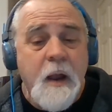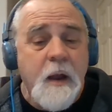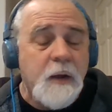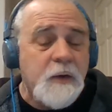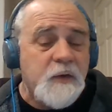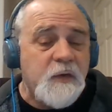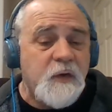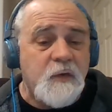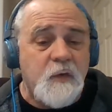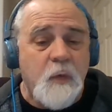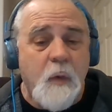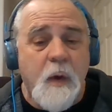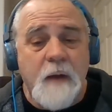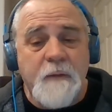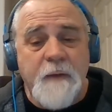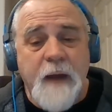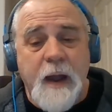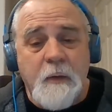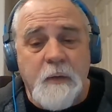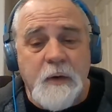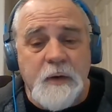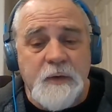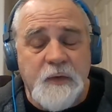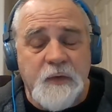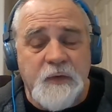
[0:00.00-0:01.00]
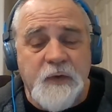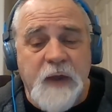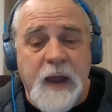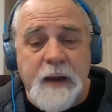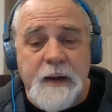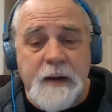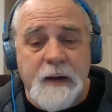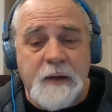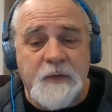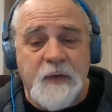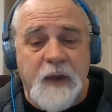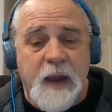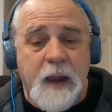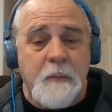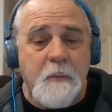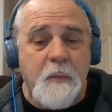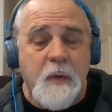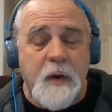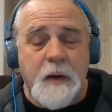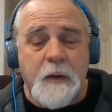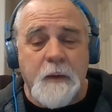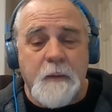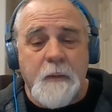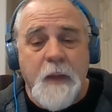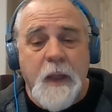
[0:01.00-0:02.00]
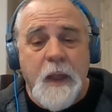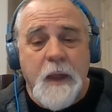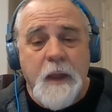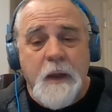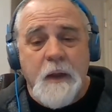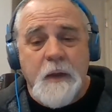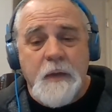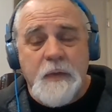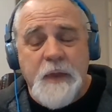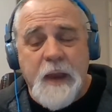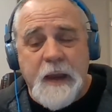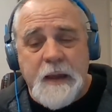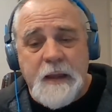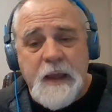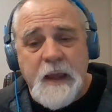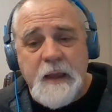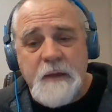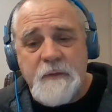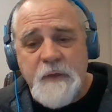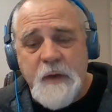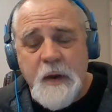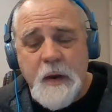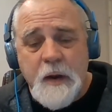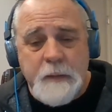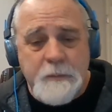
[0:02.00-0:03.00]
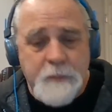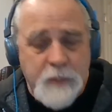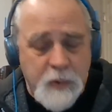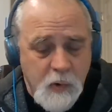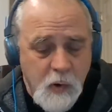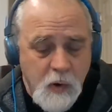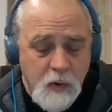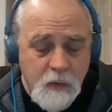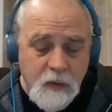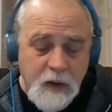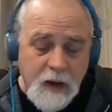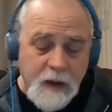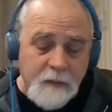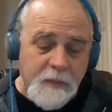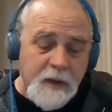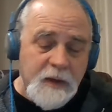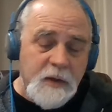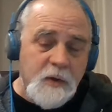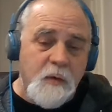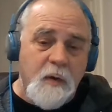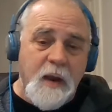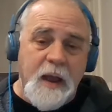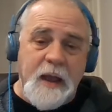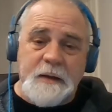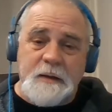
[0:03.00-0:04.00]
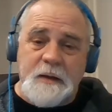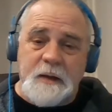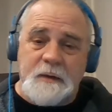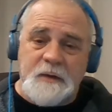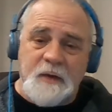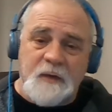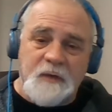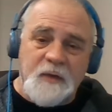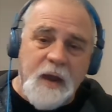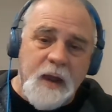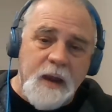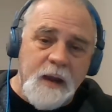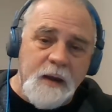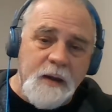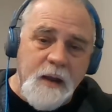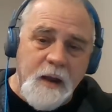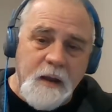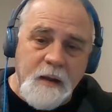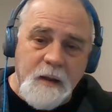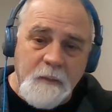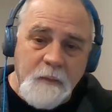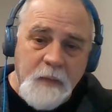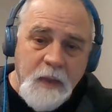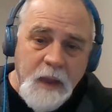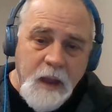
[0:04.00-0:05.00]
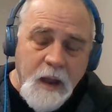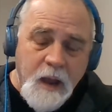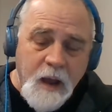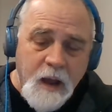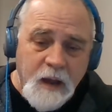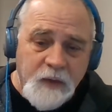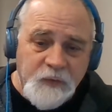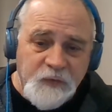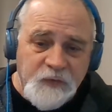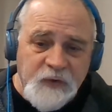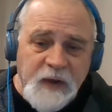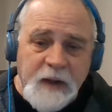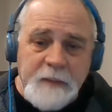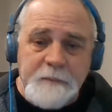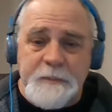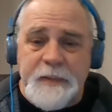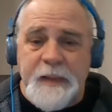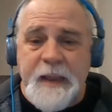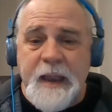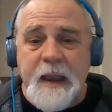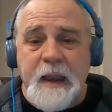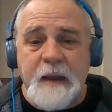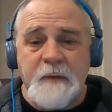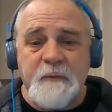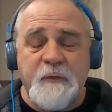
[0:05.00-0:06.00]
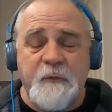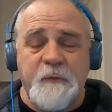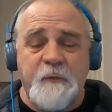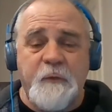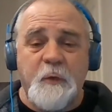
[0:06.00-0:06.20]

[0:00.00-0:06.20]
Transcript: It's a 12-hour design exam where they gave you a program and you had to design a site plan,